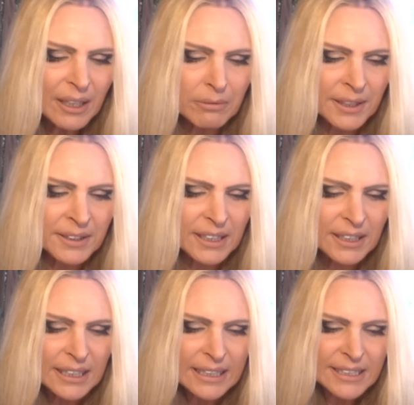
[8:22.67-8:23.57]
when
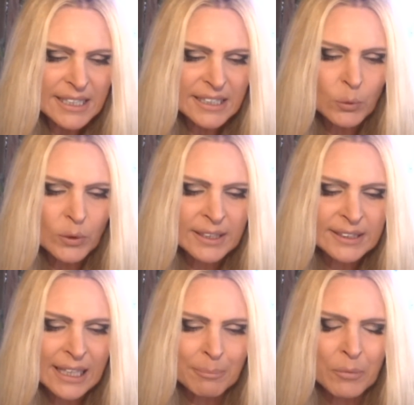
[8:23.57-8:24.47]
these
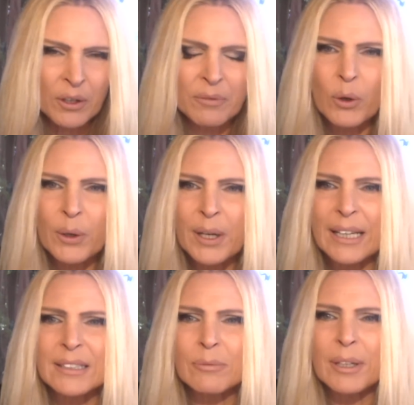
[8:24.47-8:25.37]
weeks come on
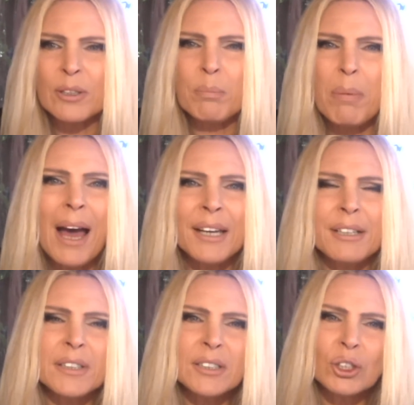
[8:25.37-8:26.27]
where your body
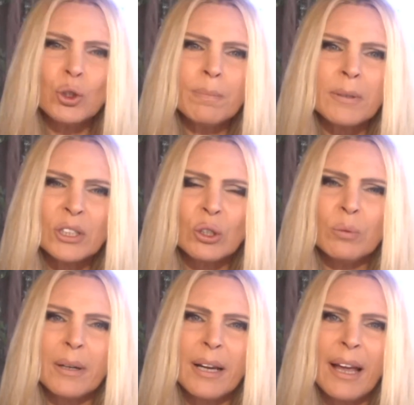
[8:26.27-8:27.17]
feels super,
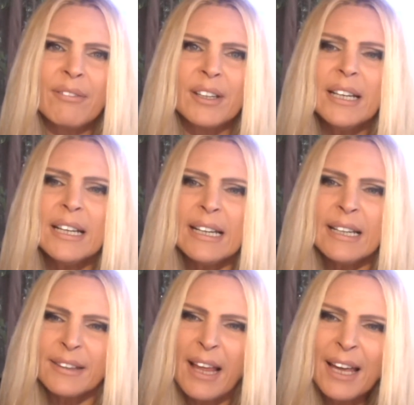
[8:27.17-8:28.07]
super heavy,
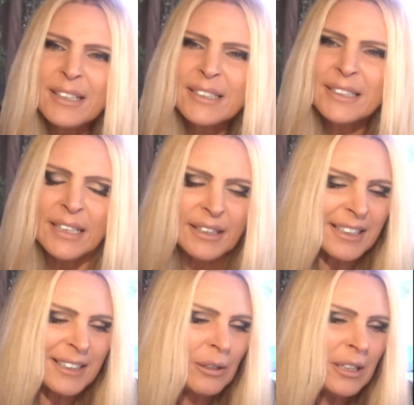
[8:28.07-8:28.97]
that is
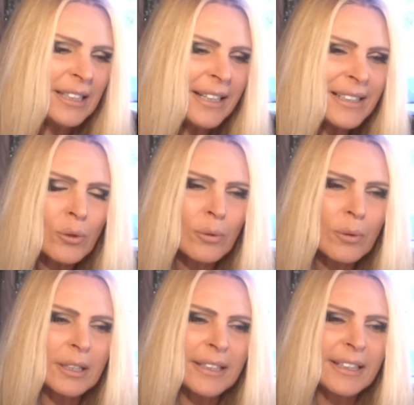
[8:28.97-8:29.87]
that you're
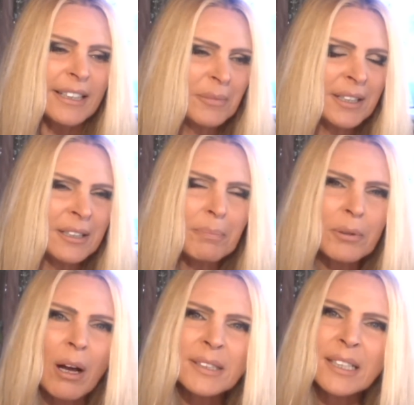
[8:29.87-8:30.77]
literally in the
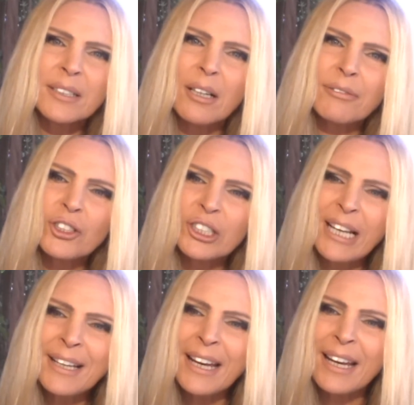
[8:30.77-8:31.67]
process of
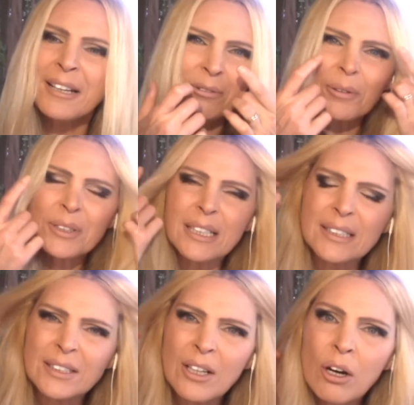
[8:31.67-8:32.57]
shedding or
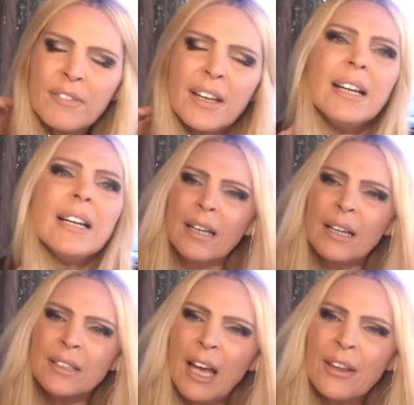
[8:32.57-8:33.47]
dissolving
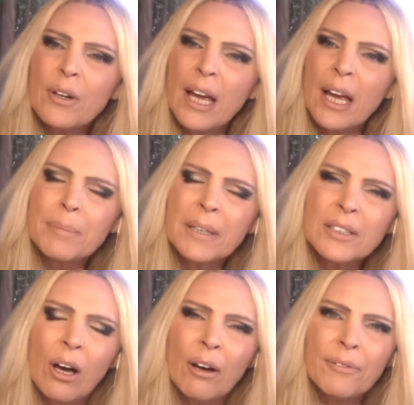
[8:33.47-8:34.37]
another
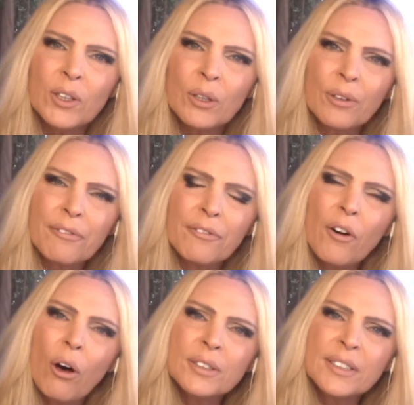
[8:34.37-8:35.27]
aspect of your
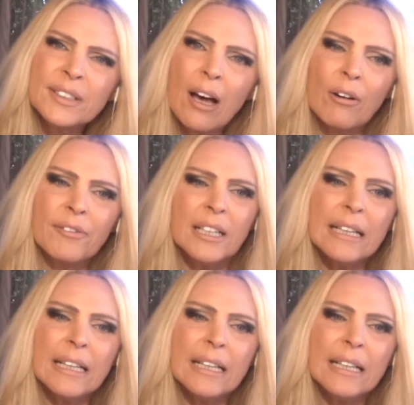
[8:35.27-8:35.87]
false self.